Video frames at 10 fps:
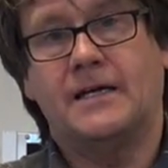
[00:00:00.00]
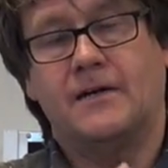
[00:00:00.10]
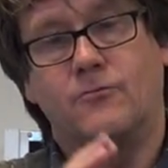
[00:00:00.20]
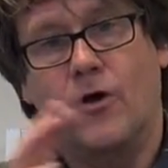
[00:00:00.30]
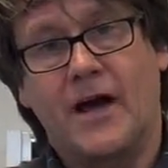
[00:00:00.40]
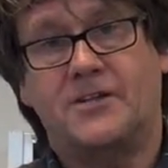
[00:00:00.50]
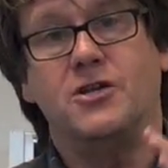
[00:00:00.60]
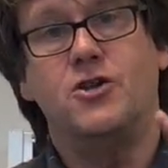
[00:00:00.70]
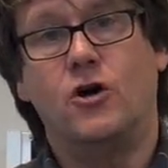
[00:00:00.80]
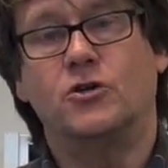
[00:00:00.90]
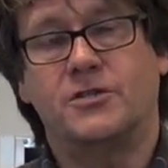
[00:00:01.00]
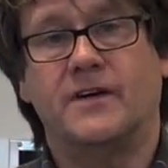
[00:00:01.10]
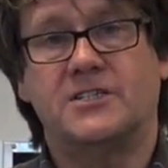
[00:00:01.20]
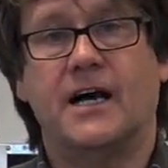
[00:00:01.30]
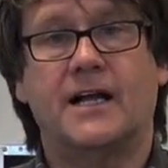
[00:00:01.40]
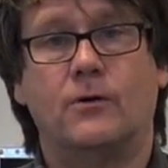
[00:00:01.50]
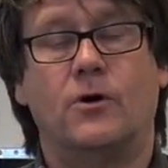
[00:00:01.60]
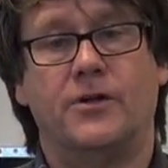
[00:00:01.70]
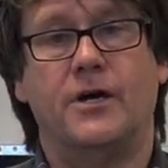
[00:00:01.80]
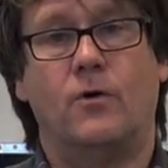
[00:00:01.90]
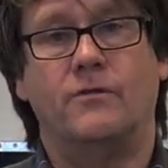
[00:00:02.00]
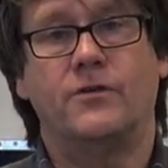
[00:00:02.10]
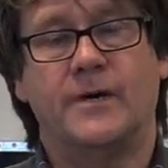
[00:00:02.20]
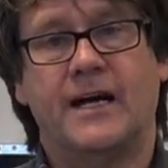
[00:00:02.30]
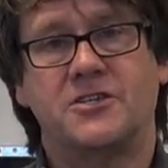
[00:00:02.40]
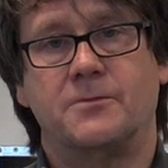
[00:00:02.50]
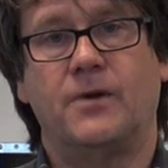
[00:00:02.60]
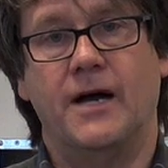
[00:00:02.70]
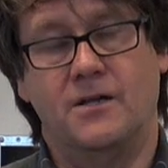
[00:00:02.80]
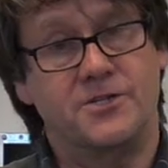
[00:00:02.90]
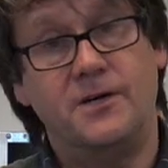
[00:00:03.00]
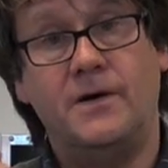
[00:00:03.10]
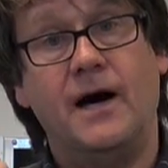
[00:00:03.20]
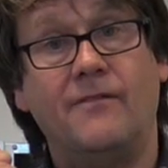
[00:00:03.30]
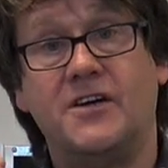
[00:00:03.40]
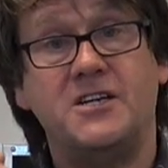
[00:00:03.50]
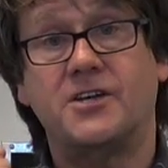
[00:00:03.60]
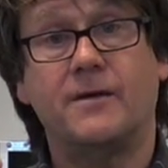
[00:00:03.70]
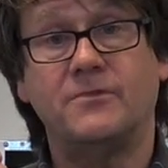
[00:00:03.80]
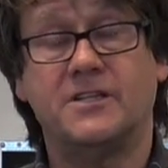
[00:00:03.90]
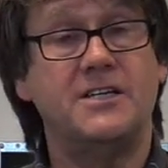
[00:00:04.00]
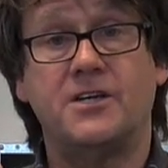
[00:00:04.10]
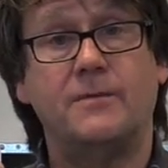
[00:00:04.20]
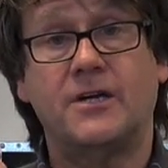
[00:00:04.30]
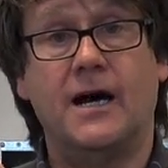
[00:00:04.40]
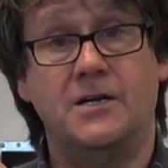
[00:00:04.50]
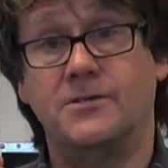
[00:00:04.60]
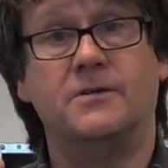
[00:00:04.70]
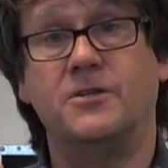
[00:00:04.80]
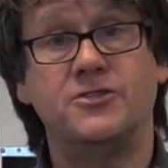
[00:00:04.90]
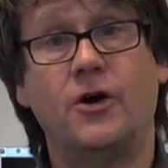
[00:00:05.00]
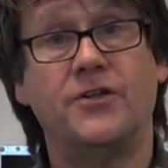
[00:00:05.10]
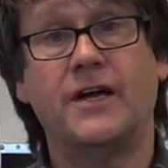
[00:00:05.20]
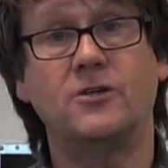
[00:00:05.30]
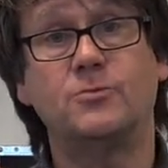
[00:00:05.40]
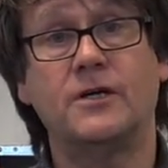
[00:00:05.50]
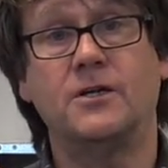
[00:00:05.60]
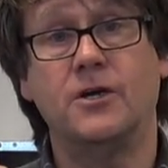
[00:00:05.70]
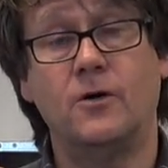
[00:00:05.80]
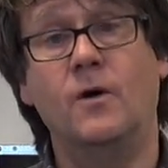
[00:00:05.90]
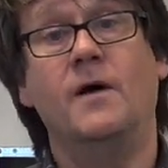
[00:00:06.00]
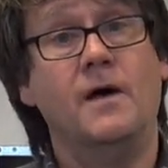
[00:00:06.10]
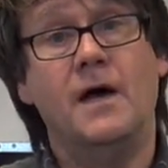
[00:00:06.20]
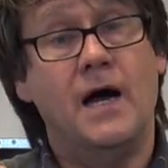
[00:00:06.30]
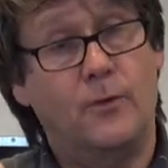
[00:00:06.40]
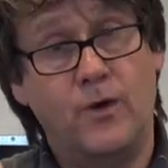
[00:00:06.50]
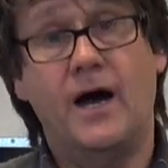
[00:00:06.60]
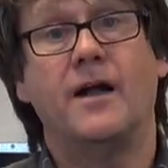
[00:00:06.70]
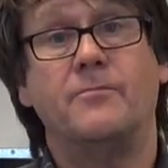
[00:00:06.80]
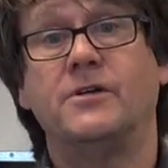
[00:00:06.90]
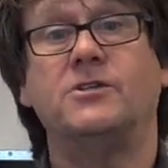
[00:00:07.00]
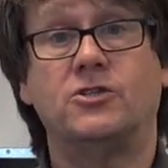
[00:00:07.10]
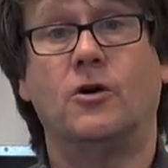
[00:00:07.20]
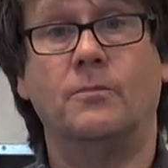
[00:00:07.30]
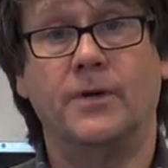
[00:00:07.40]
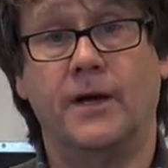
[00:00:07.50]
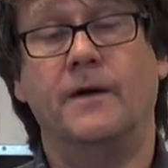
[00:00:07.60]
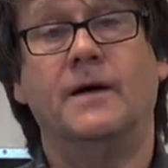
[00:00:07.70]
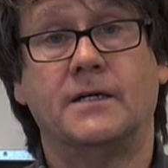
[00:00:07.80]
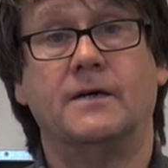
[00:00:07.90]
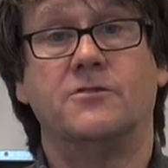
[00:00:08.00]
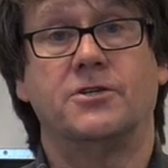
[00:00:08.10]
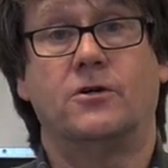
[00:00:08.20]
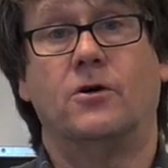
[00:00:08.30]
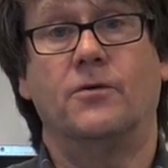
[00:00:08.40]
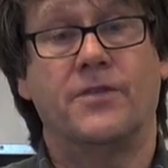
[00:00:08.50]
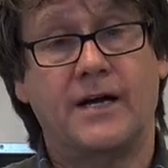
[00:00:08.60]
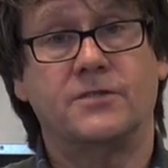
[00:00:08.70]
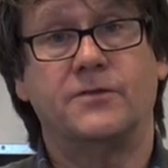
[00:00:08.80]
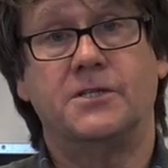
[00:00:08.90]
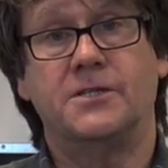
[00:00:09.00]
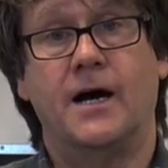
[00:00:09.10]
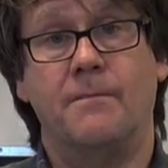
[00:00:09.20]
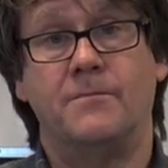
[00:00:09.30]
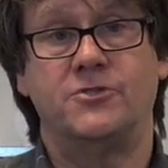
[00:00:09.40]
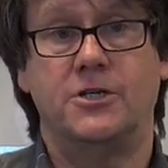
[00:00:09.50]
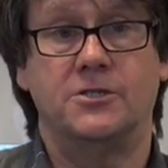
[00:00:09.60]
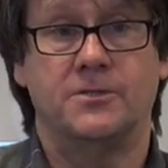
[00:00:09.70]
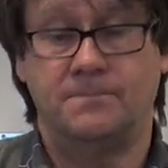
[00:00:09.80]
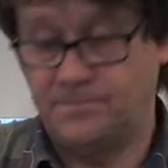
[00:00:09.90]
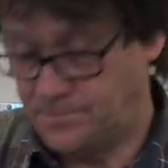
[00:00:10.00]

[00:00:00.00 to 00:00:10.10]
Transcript: writing notes of exactly what they want from a gas appliance. And these are them, guys. There's nothing else we can do. And we are a British company. Give us a go. Thanks for your time. Cheers.